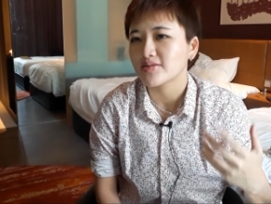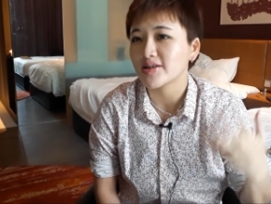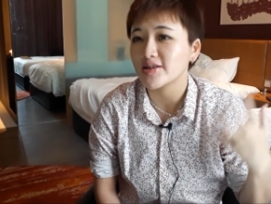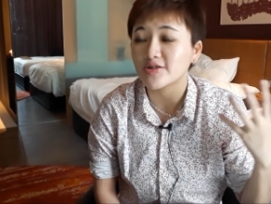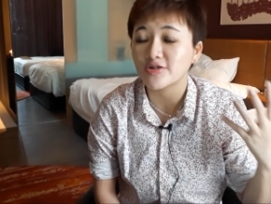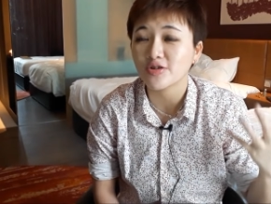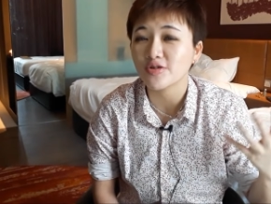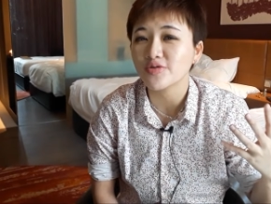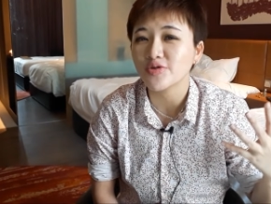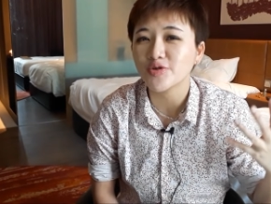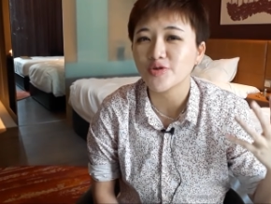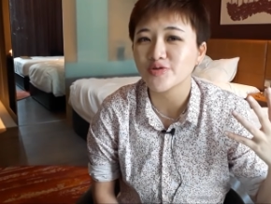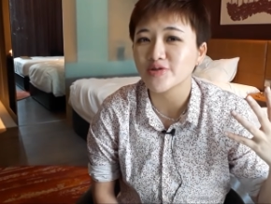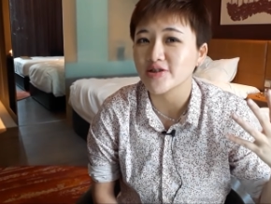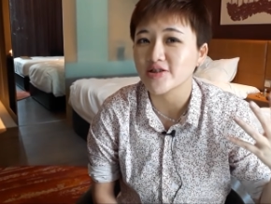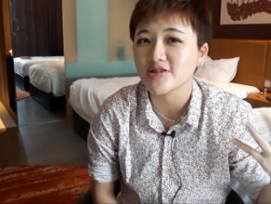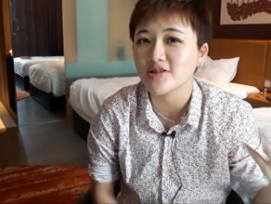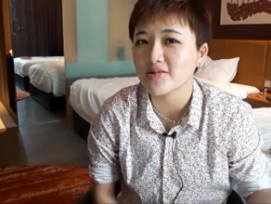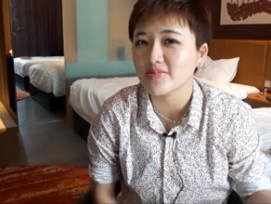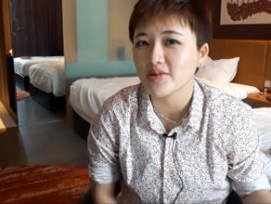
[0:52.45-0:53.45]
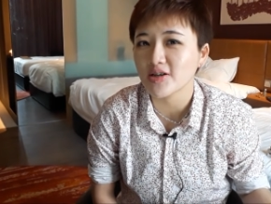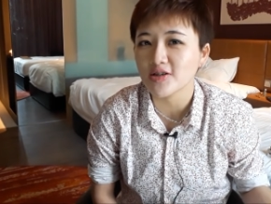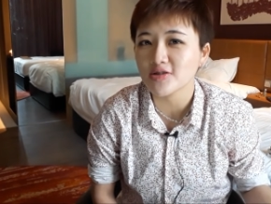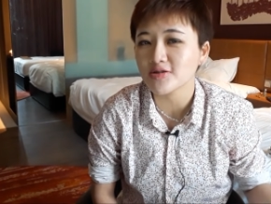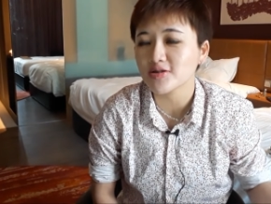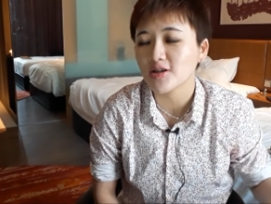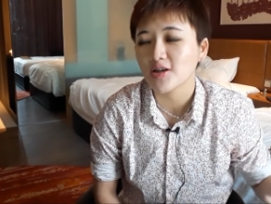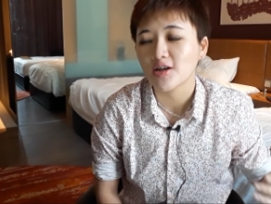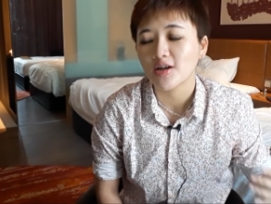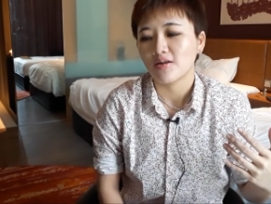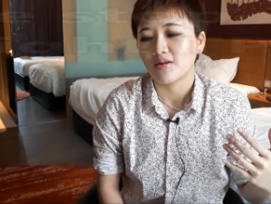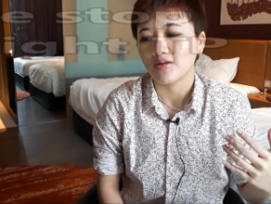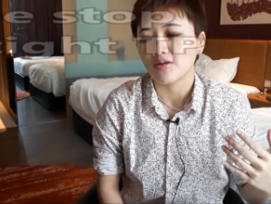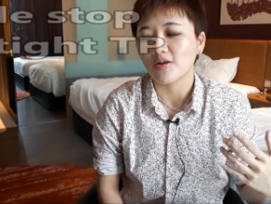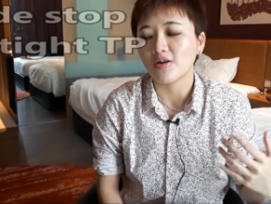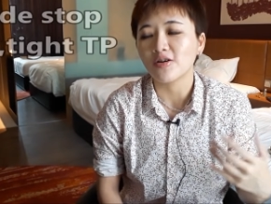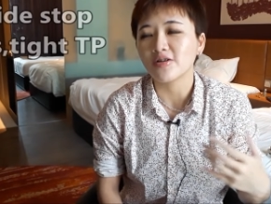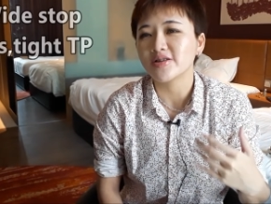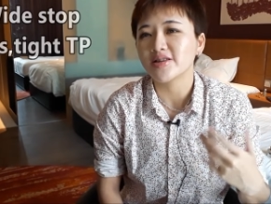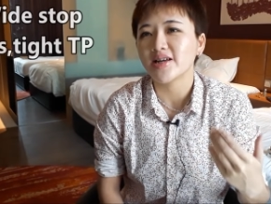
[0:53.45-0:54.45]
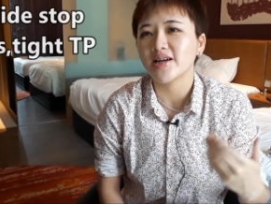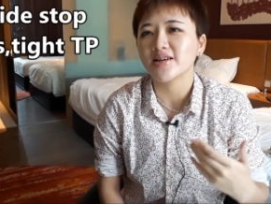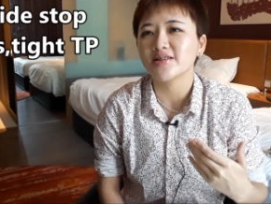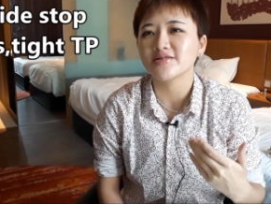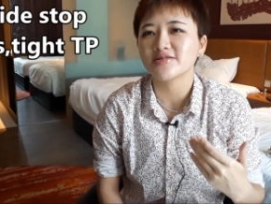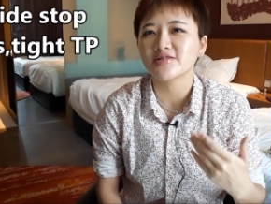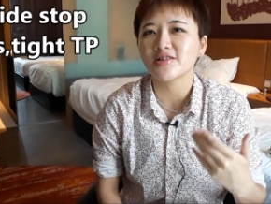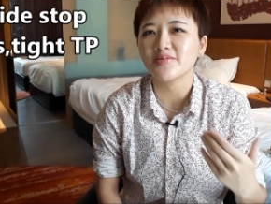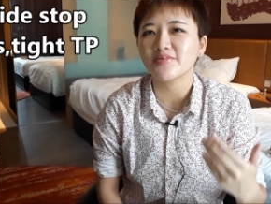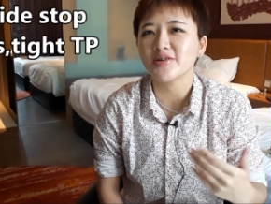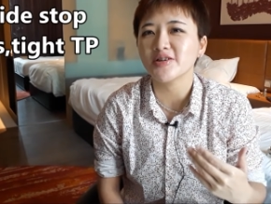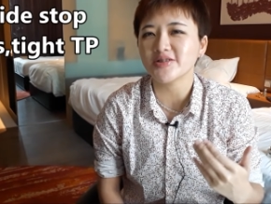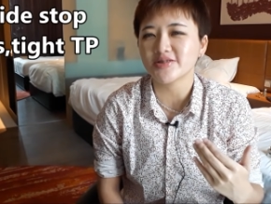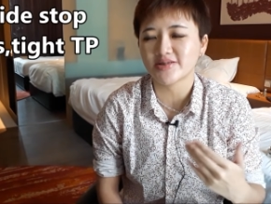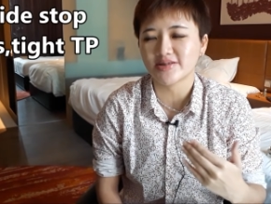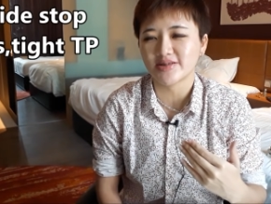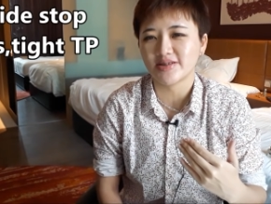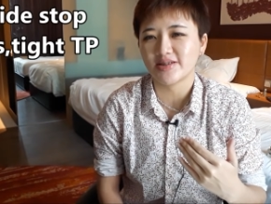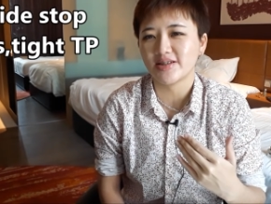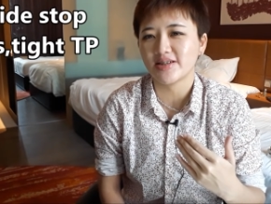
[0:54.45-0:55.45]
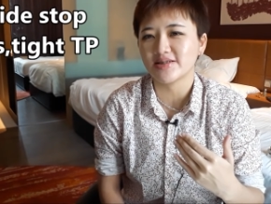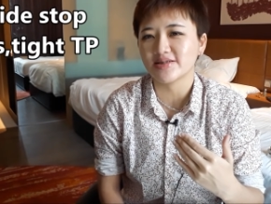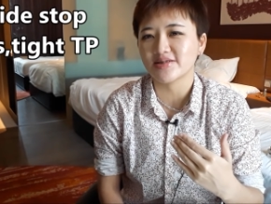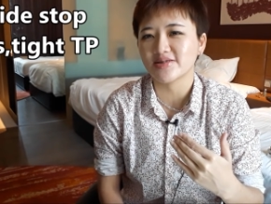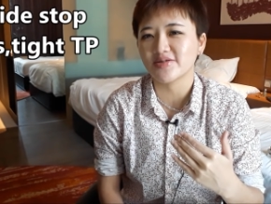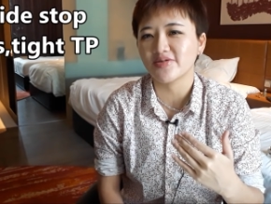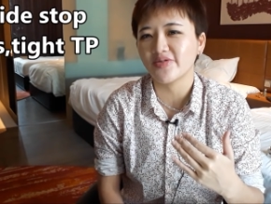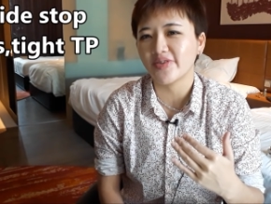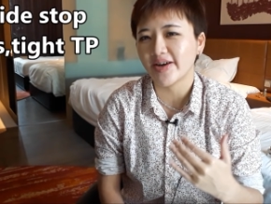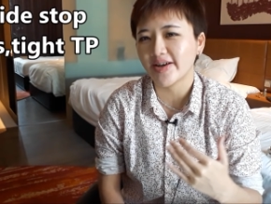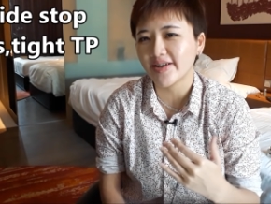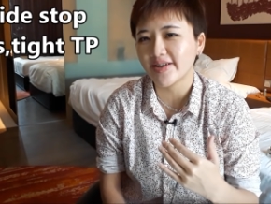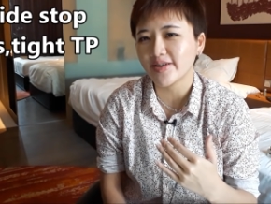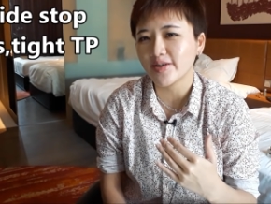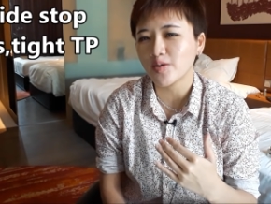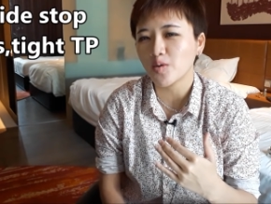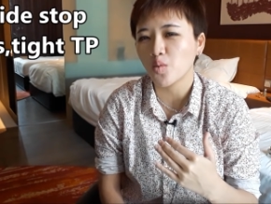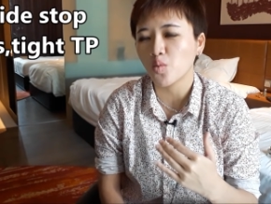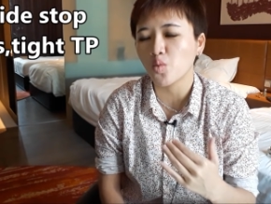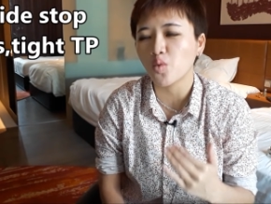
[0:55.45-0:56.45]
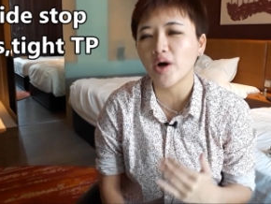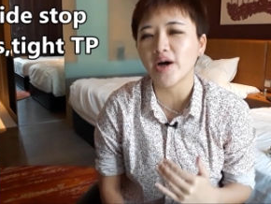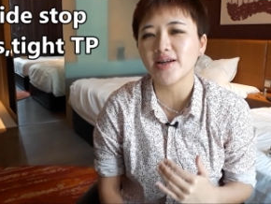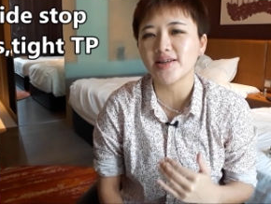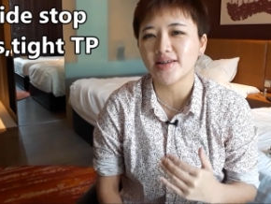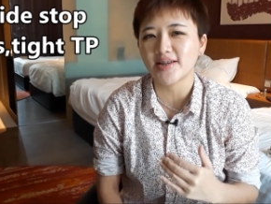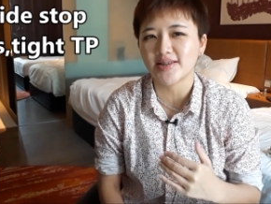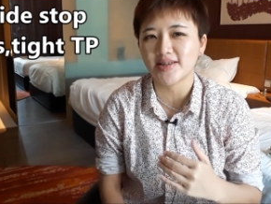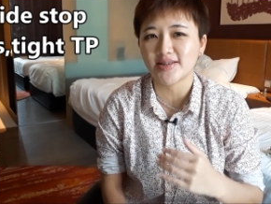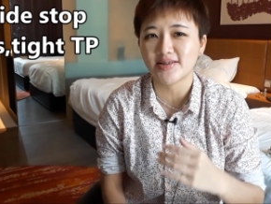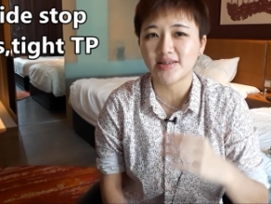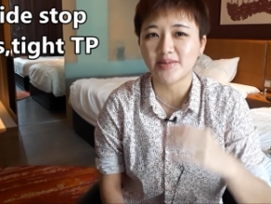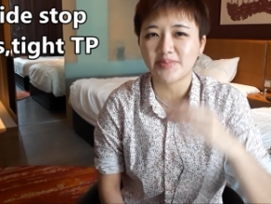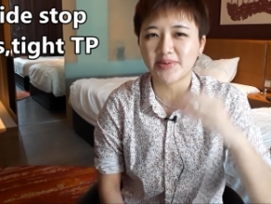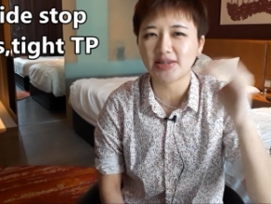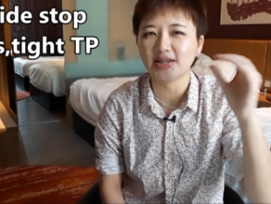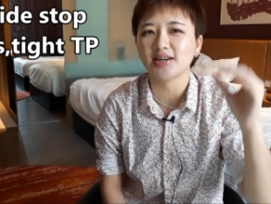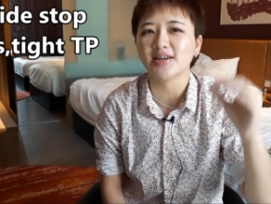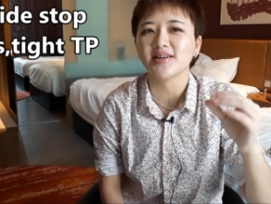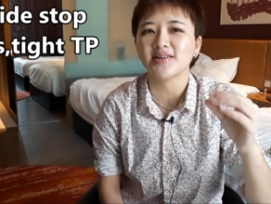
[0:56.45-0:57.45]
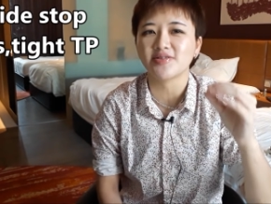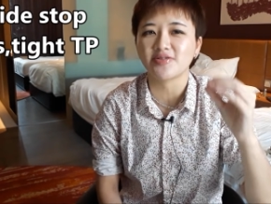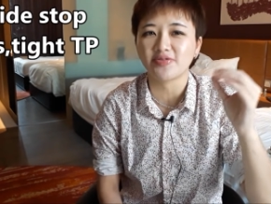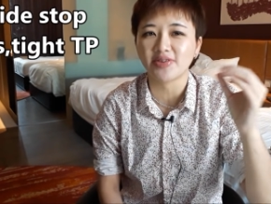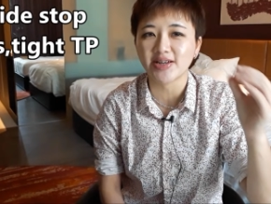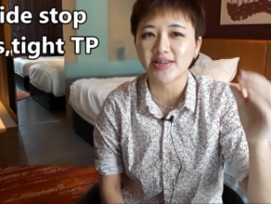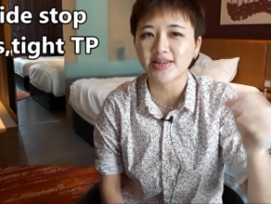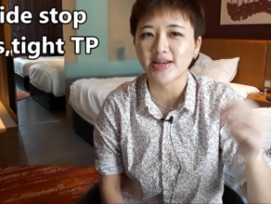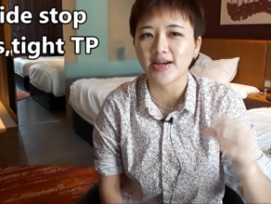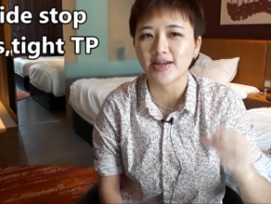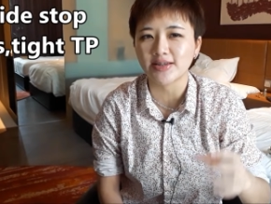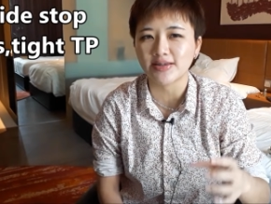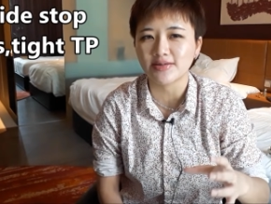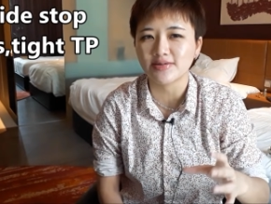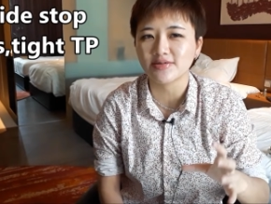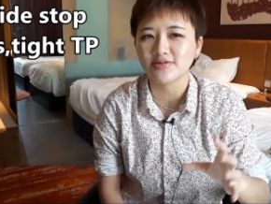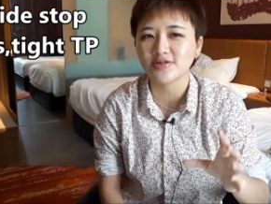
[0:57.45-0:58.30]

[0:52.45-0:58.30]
they don't use a stop loss, or their stop loss is very wide and their TP target is very tight.